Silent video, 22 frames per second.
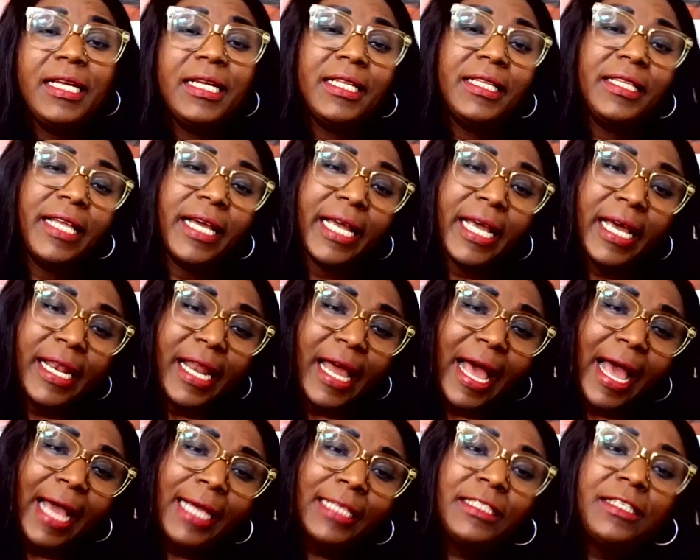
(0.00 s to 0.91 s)
they can
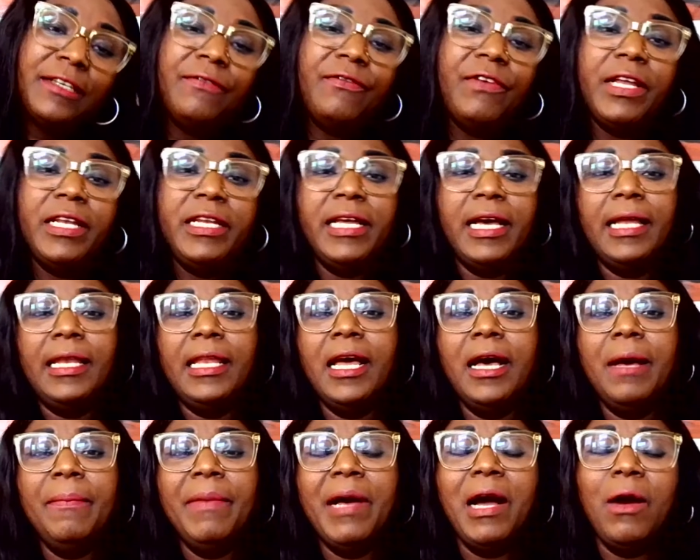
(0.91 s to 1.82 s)
activate the
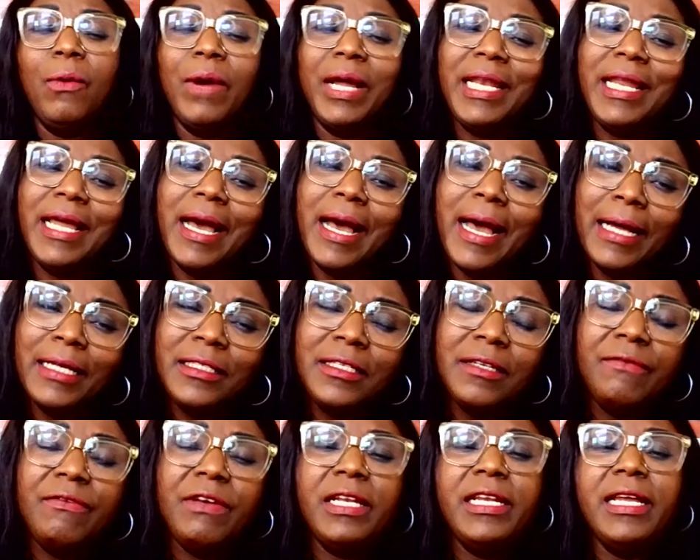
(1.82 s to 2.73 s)
alarm. And when they
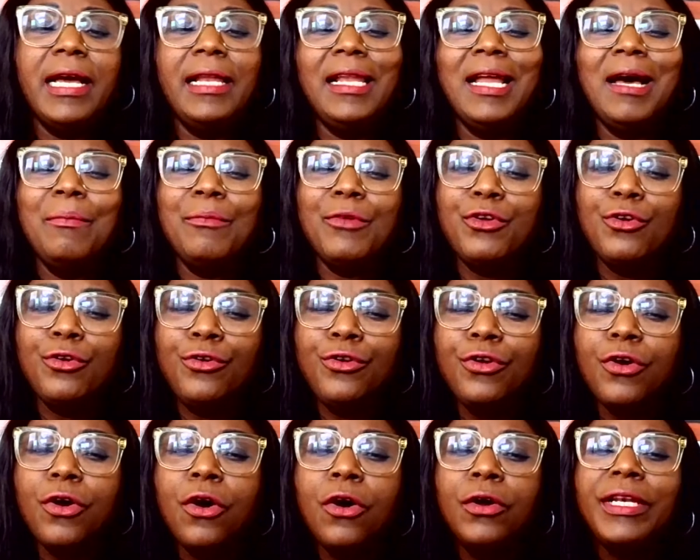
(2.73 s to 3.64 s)
activate the alarm, you
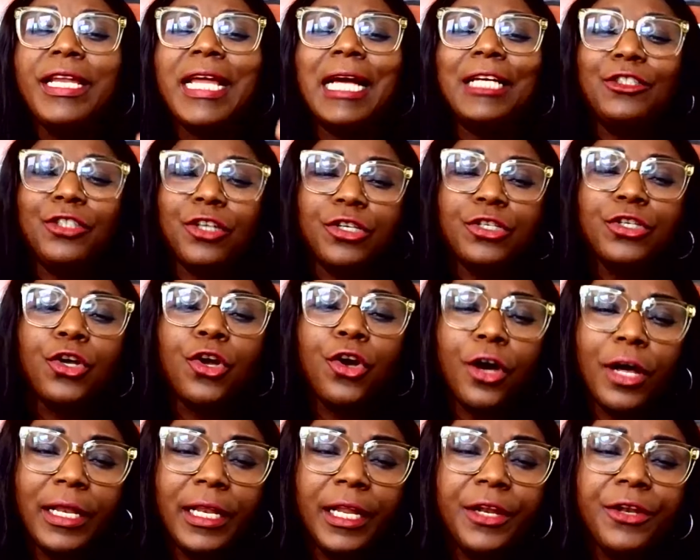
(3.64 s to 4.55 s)
know they are just
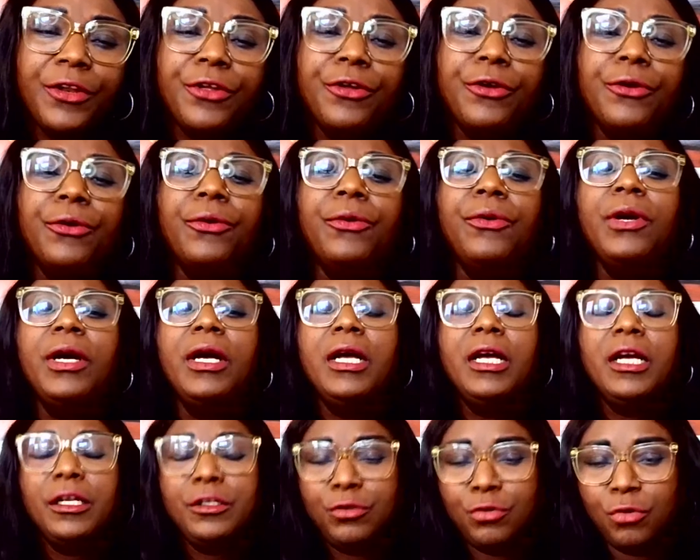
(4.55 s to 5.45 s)
calling you
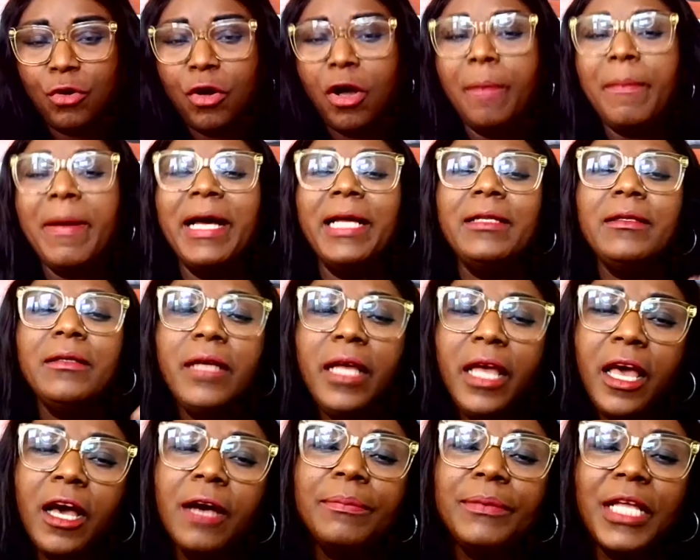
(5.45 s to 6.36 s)
to come and
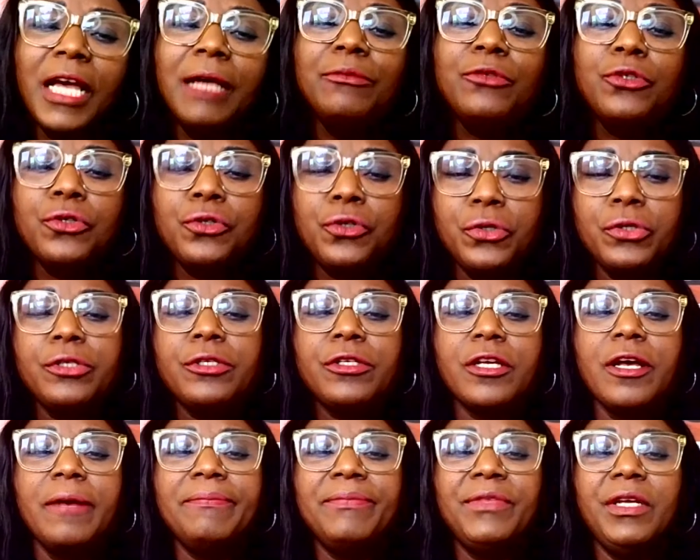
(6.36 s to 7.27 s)
help them to do
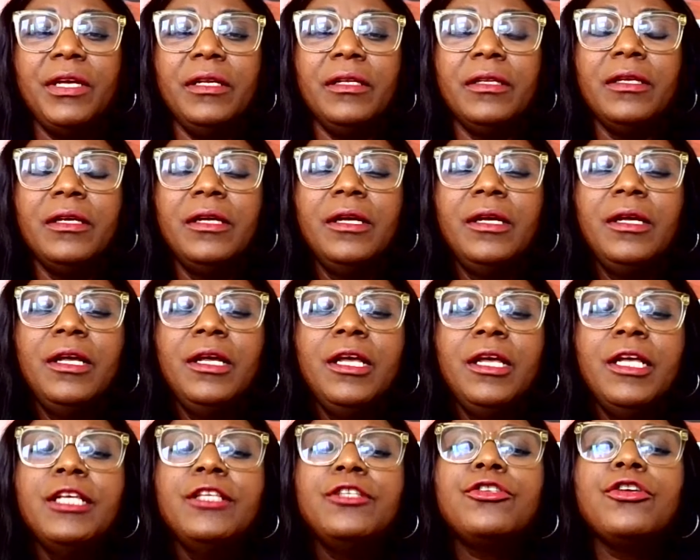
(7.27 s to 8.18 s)
something.
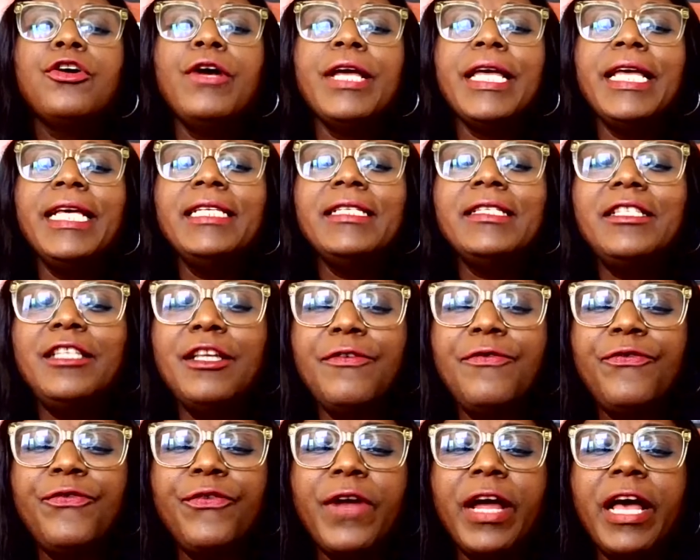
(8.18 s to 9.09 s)
So it's
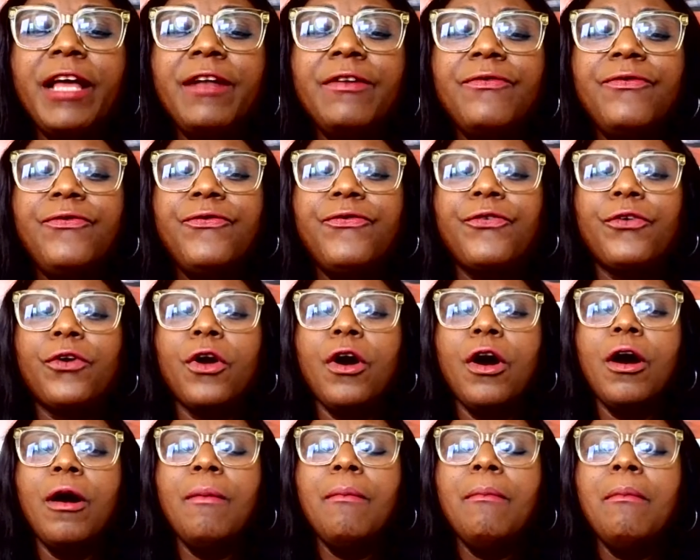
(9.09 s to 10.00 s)
different
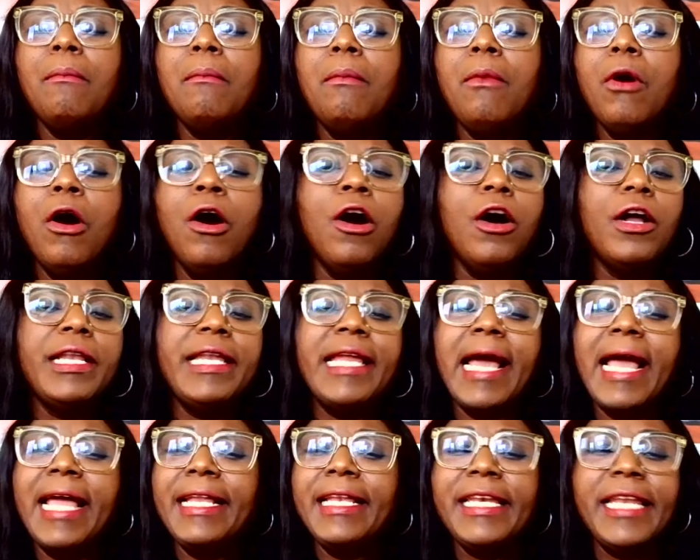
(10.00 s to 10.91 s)
from, or they
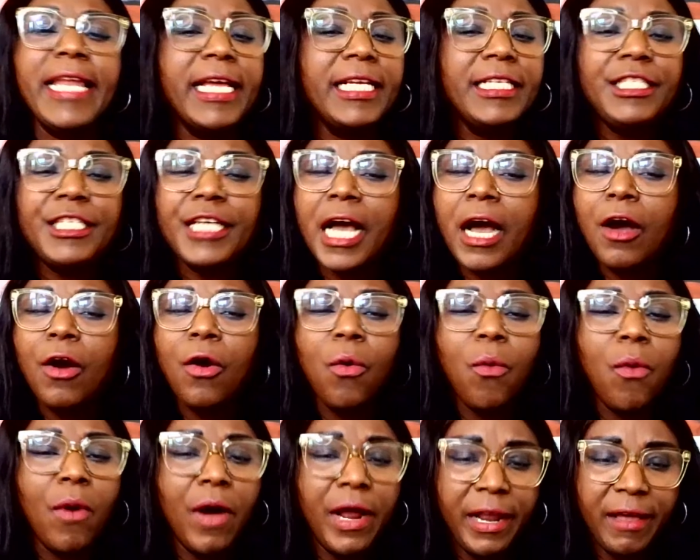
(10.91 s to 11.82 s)
are in danger or
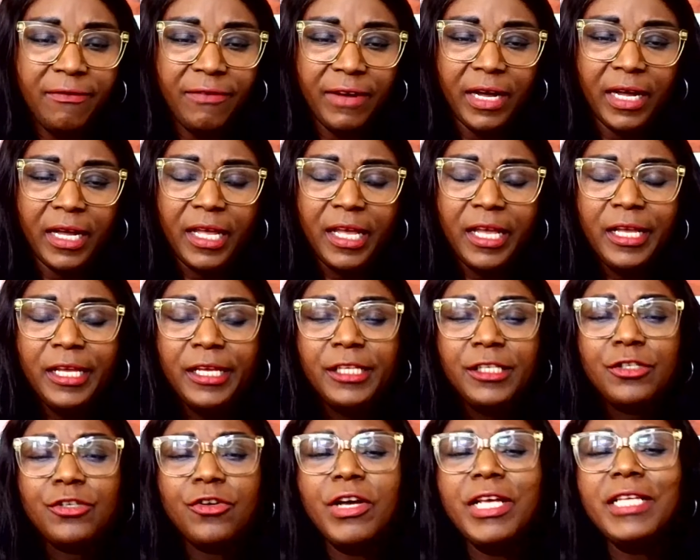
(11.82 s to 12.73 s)
whatever.
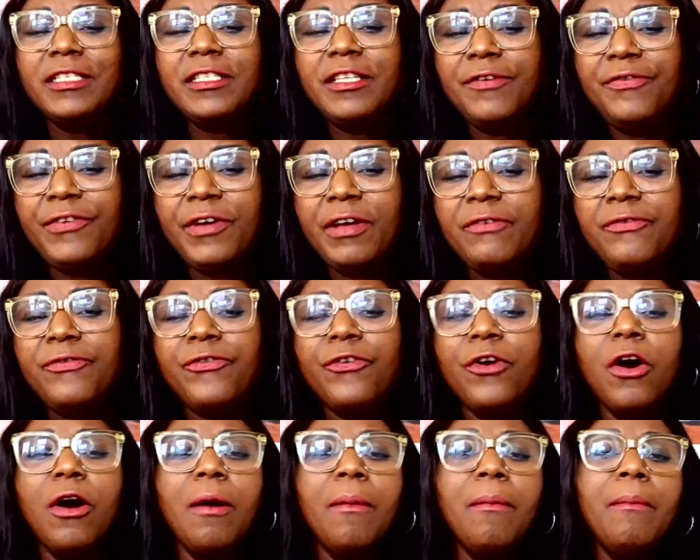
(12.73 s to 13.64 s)
So it's different
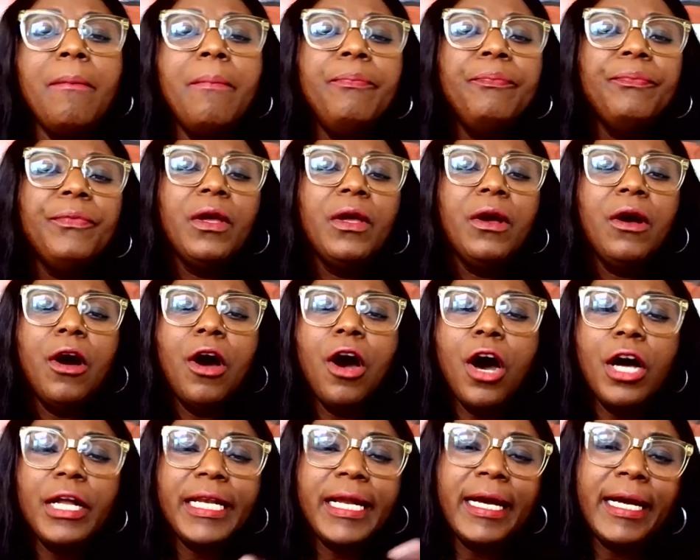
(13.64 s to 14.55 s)
from
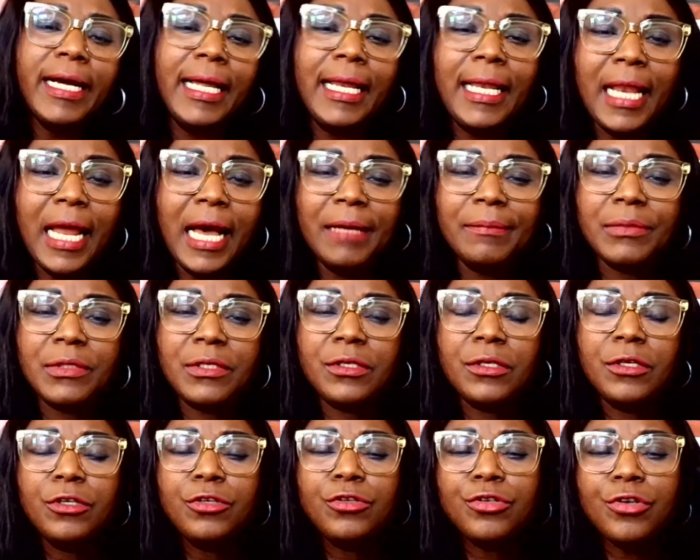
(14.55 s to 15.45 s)
other
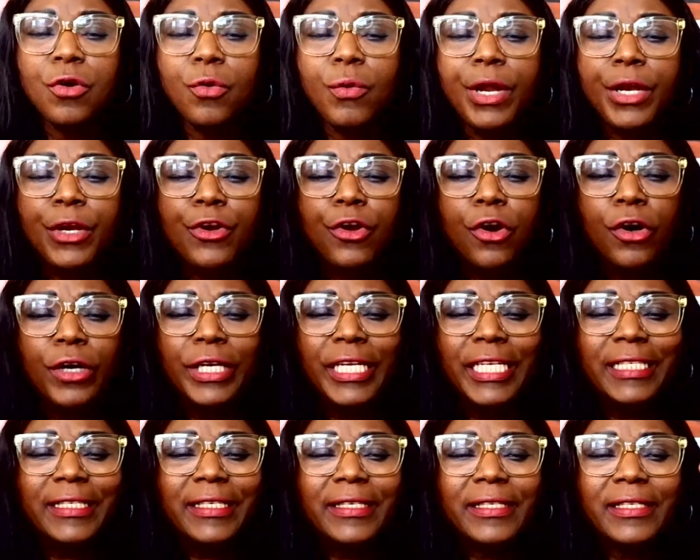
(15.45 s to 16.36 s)
alarms. So we know the
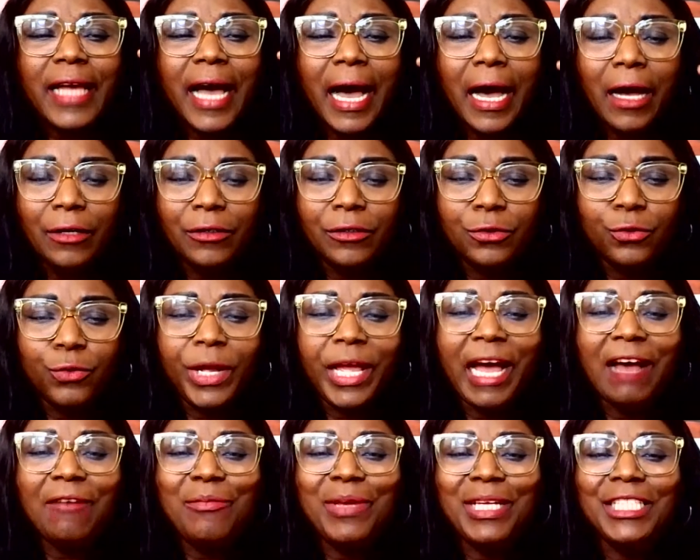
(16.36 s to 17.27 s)
sound. We
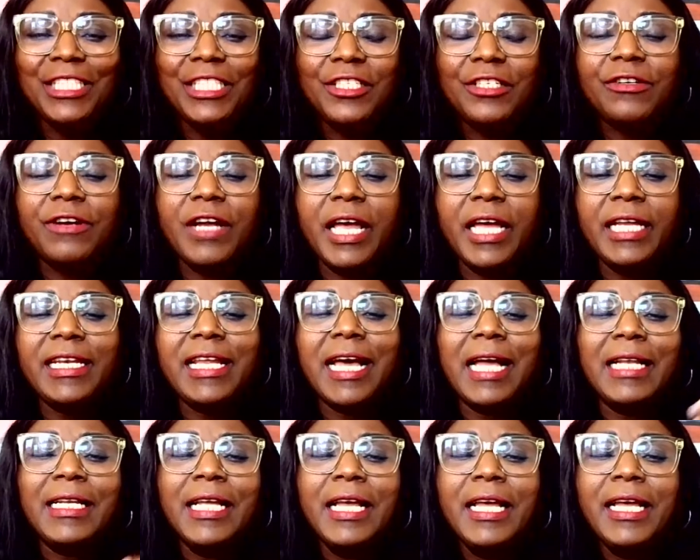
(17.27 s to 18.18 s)
have been trained
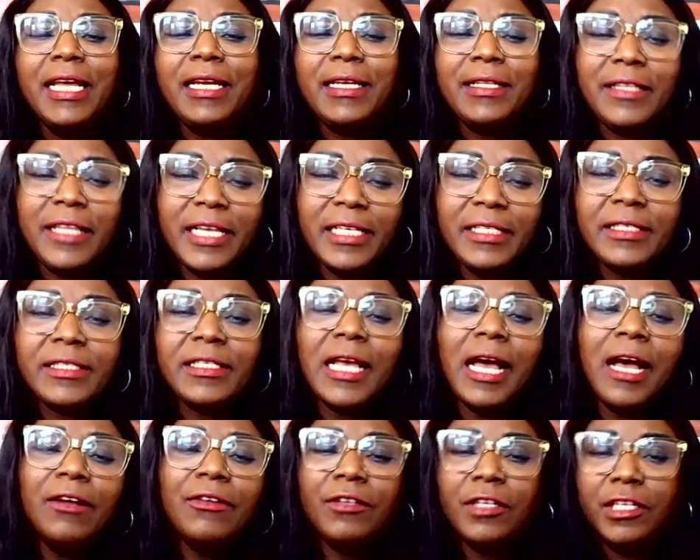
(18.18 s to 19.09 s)
that this
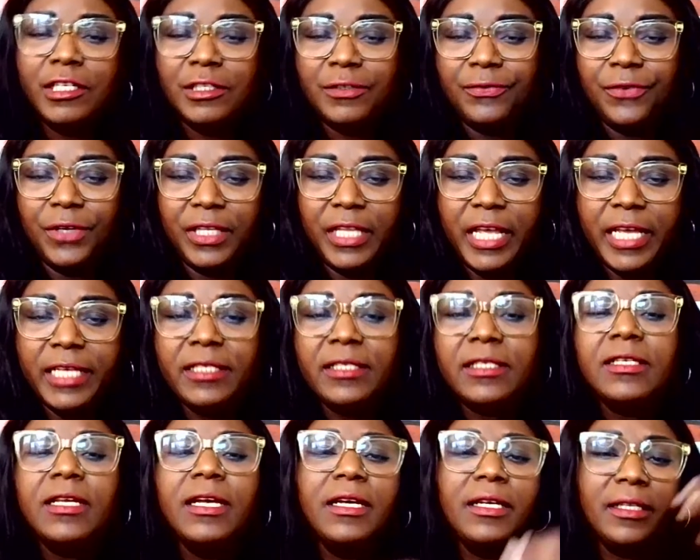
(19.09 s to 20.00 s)
sound is for
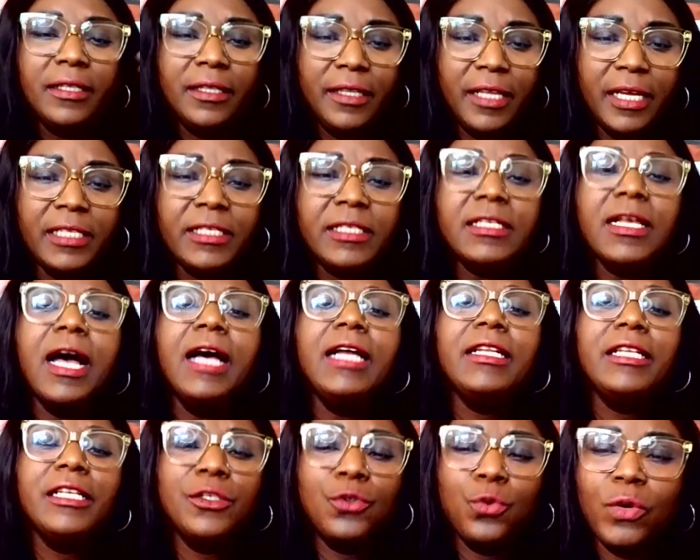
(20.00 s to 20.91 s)
this
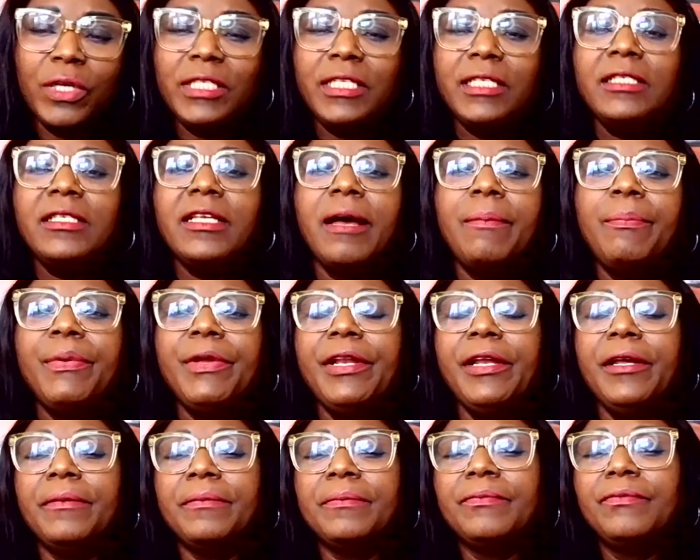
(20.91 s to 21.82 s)
sound is what is
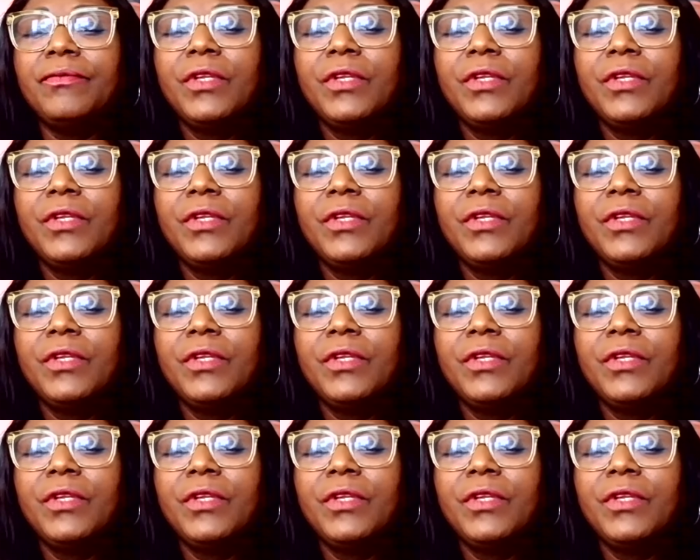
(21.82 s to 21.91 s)
happening.